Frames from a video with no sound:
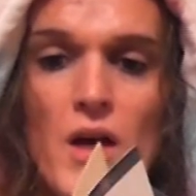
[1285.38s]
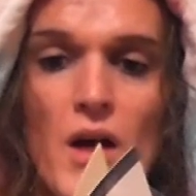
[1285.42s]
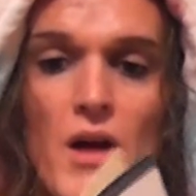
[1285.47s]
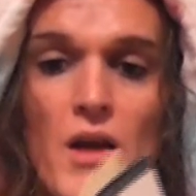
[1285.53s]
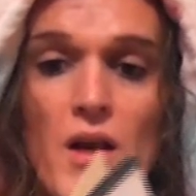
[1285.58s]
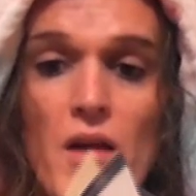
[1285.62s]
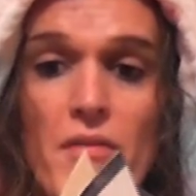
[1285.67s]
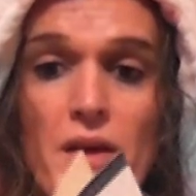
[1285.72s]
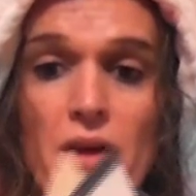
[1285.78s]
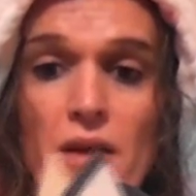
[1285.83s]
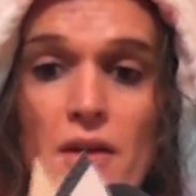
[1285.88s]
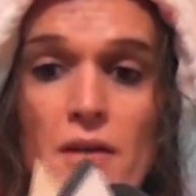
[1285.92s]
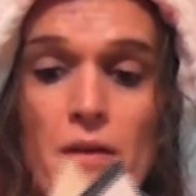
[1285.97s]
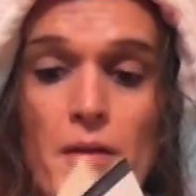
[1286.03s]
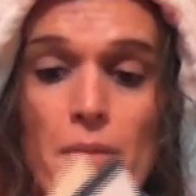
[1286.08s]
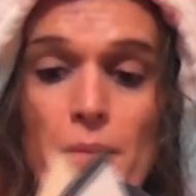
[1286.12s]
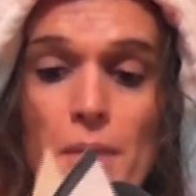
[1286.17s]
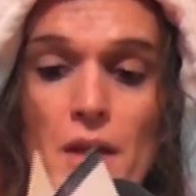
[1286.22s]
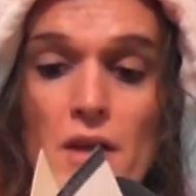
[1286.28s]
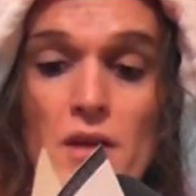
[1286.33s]
I love it.
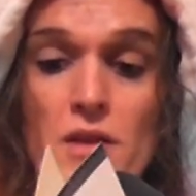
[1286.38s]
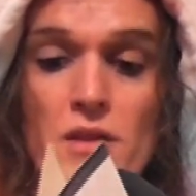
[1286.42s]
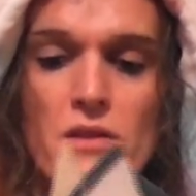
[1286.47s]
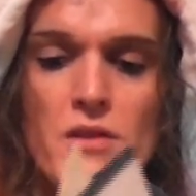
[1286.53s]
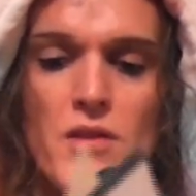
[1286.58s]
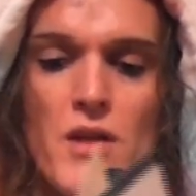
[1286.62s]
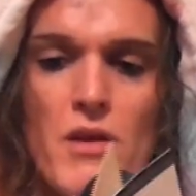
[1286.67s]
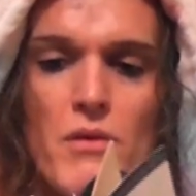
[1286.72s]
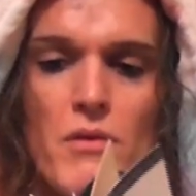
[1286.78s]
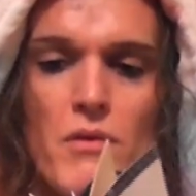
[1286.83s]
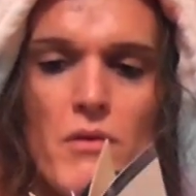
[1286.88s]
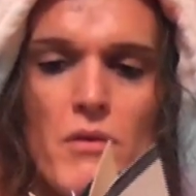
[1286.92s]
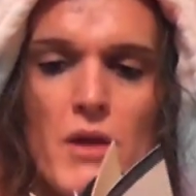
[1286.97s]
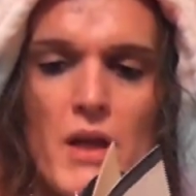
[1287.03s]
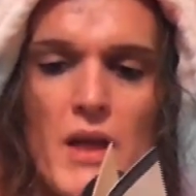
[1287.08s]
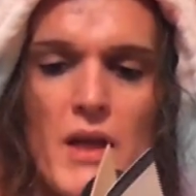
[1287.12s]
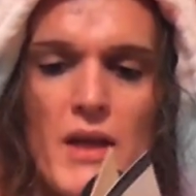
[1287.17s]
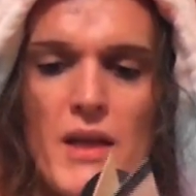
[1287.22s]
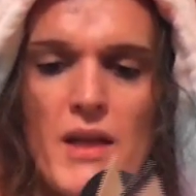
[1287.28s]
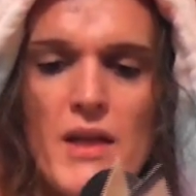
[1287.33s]
So,
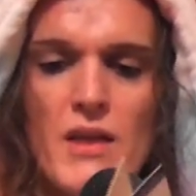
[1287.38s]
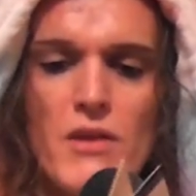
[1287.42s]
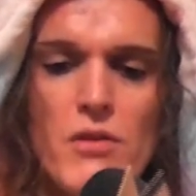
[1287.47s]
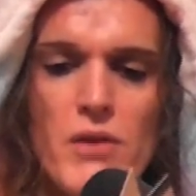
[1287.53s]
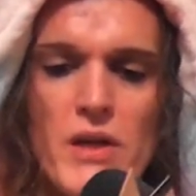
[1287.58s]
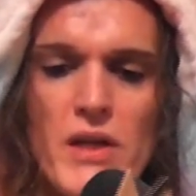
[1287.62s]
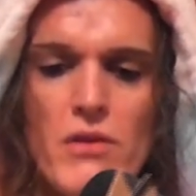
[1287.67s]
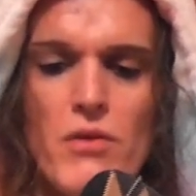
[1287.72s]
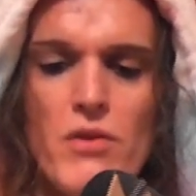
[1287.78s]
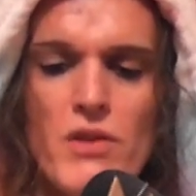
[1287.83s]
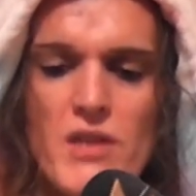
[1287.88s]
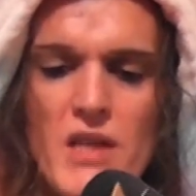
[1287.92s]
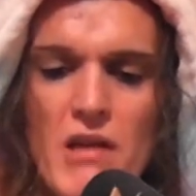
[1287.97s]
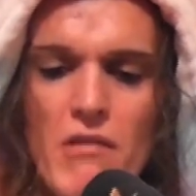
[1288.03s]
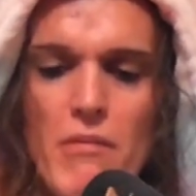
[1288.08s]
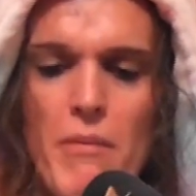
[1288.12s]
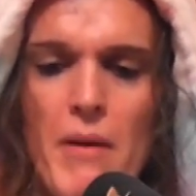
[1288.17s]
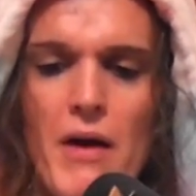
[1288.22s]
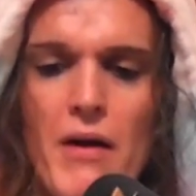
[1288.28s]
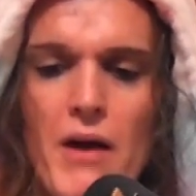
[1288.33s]
and then he talks
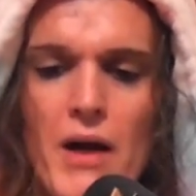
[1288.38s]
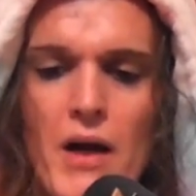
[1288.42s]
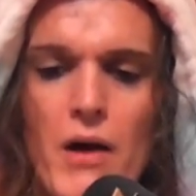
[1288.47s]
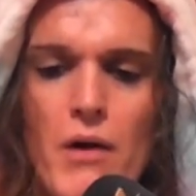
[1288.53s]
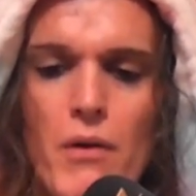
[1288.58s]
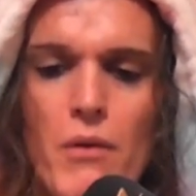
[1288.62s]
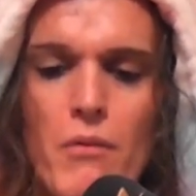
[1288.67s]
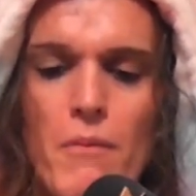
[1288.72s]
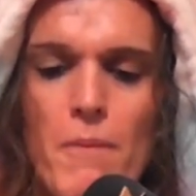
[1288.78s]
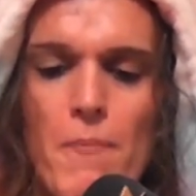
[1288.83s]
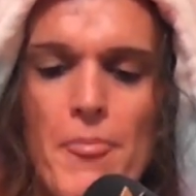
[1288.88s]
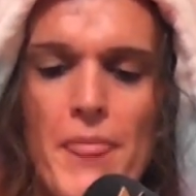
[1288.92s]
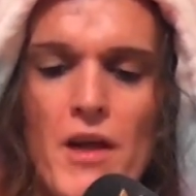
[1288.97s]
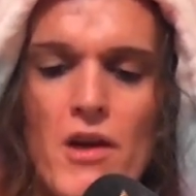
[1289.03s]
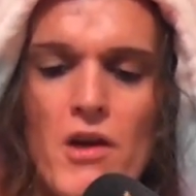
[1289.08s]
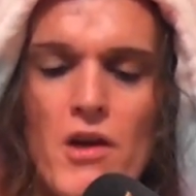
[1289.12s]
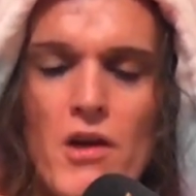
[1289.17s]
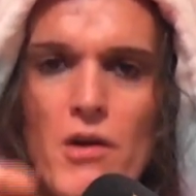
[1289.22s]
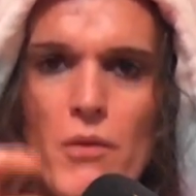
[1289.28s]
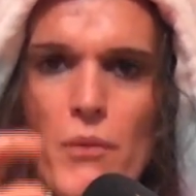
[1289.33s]
here about how
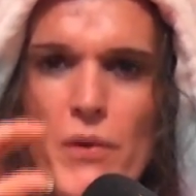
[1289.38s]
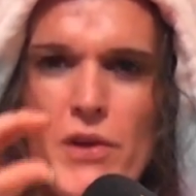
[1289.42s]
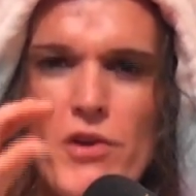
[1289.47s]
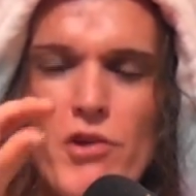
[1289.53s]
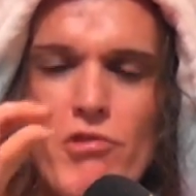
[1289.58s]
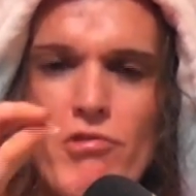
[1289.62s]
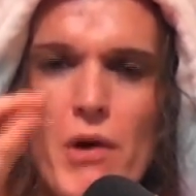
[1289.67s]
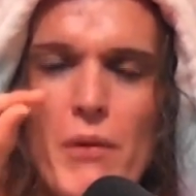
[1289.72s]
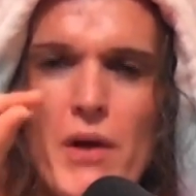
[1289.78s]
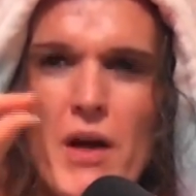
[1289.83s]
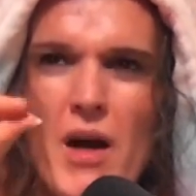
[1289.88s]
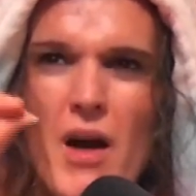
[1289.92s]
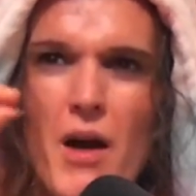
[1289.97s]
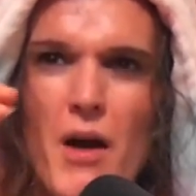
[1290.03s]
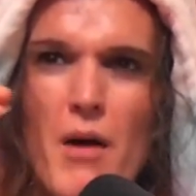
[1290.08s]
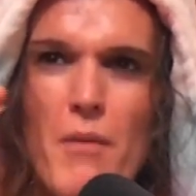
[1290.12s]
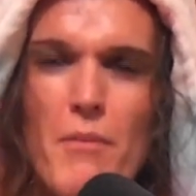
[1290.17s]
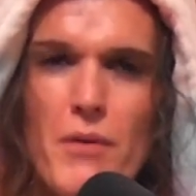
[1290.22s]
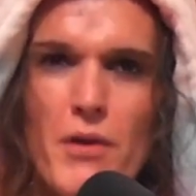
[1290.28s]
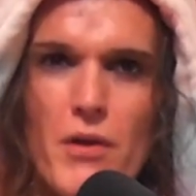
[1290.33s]
when you're growing
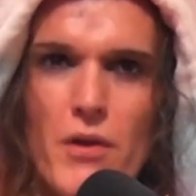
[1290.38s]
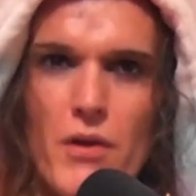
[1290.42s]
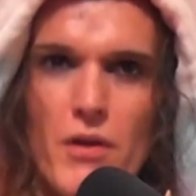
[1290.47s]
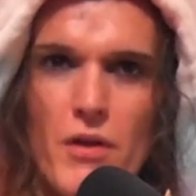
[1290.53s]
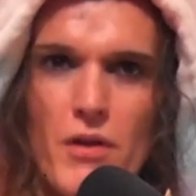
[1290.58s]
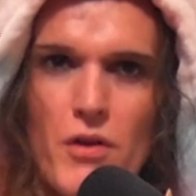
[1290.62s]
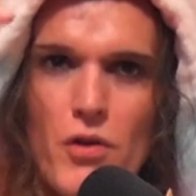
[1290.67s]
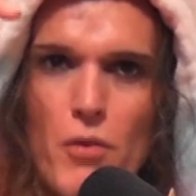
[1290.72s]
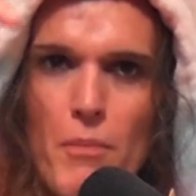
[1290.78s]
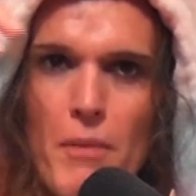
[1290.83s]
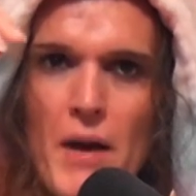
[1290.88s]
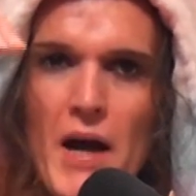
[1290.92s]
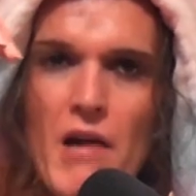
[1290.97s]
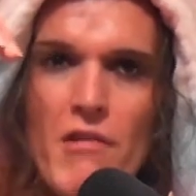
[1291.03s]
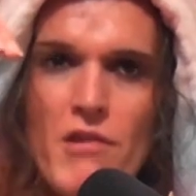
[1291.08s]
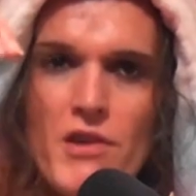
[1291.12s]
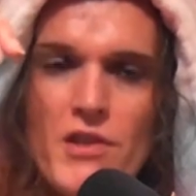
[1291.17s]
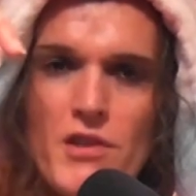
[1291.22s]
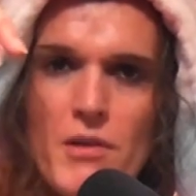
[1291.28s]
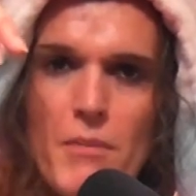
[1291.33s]
up, your
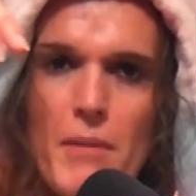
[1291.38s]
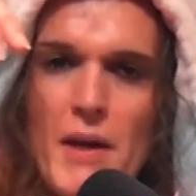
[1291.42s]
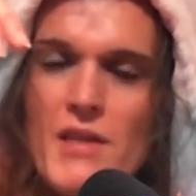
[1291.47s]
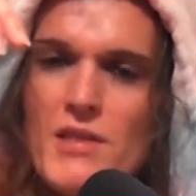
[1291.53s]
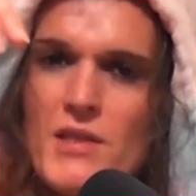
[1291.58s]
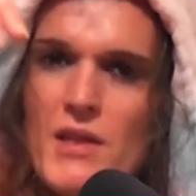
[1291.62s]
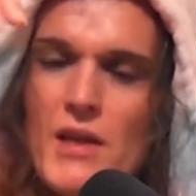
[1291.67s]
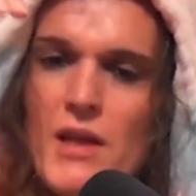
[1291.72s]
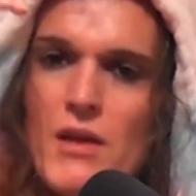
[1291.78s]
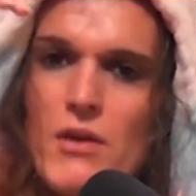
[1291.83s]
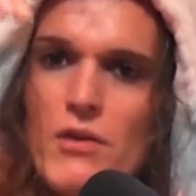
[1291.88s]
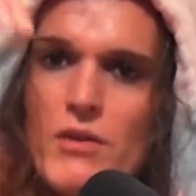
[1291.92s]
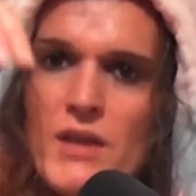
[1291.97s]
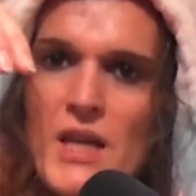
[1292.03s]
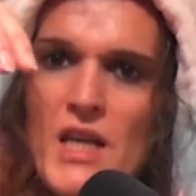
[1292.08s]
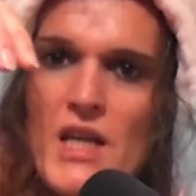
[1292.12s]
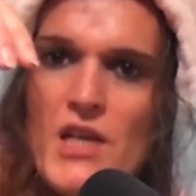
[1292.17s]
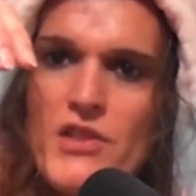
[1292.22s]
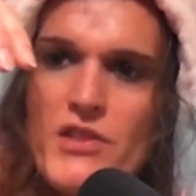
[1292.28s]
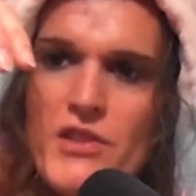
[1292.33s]
parents are basically your
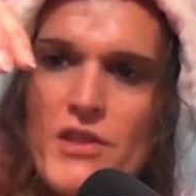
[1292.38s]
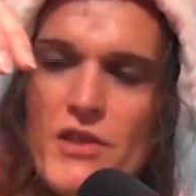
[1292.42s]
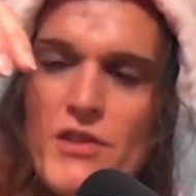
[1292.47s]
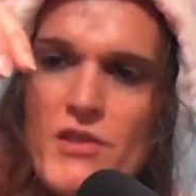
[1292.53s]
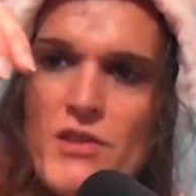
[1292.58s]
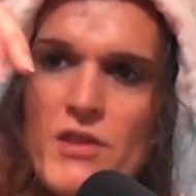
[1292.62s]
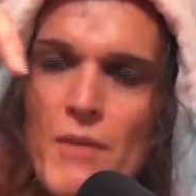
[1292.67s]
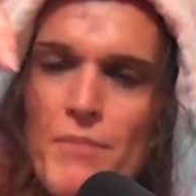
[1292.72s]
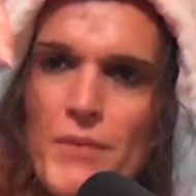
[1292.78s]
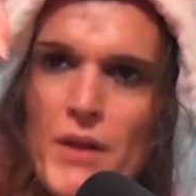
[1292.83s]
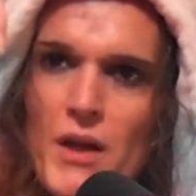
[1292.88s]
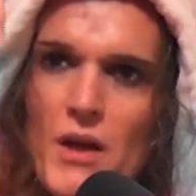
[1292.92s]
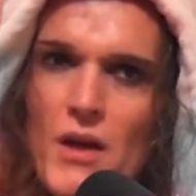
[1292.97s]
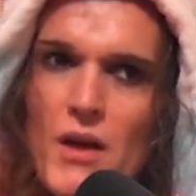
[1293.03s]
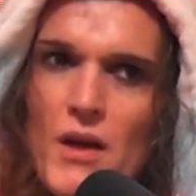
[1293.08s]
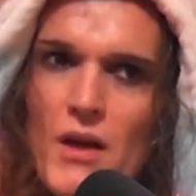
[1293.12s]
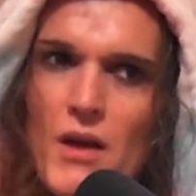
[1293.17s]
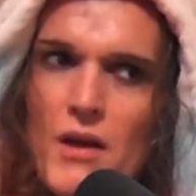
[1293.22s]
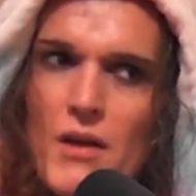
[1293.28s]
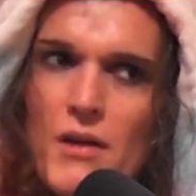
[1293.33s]
teachers
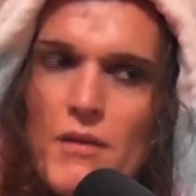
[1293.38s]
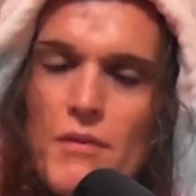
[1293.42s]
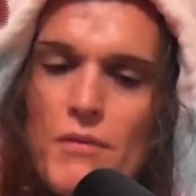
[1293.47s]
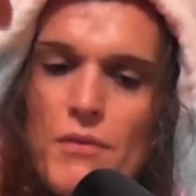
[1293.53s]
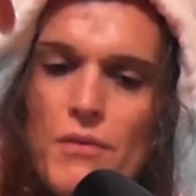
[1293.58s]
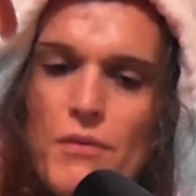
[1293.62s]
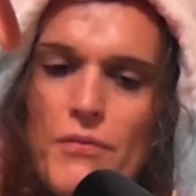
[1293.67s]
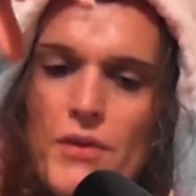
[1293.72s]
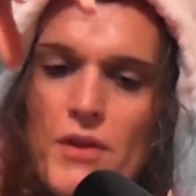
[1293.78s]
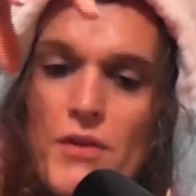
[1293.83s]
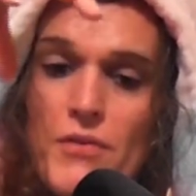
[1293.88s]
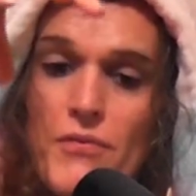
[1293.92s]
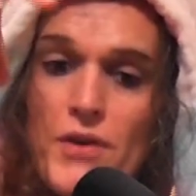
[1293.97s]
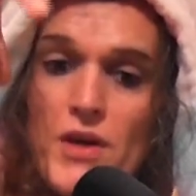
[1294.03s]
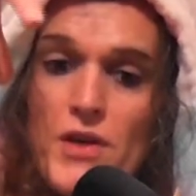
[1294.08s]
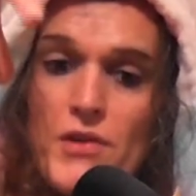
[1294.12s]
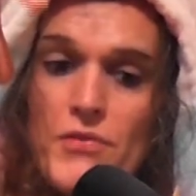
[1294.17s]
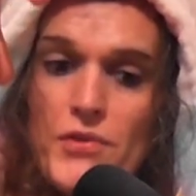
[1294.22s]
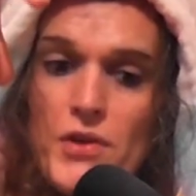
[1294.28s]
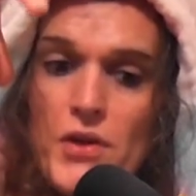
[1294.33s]
for the
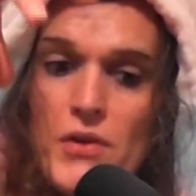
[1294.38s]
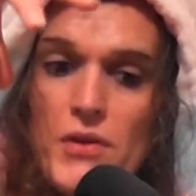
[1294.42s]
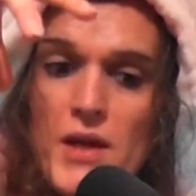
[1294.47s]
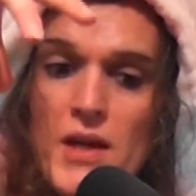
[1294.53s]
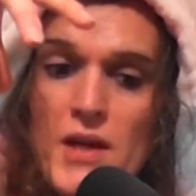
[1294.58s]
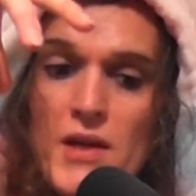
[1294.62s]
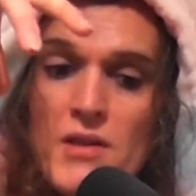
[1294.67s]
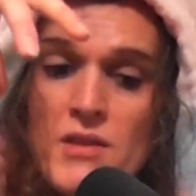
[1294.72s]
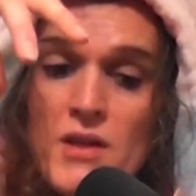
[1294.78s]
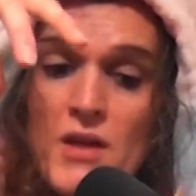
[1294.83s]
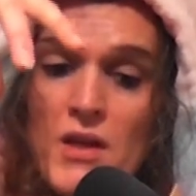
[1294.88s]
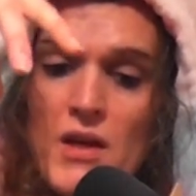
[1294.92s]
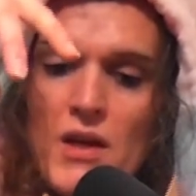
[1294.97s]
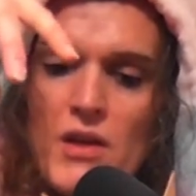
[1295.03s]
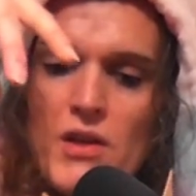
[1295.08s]
first few years.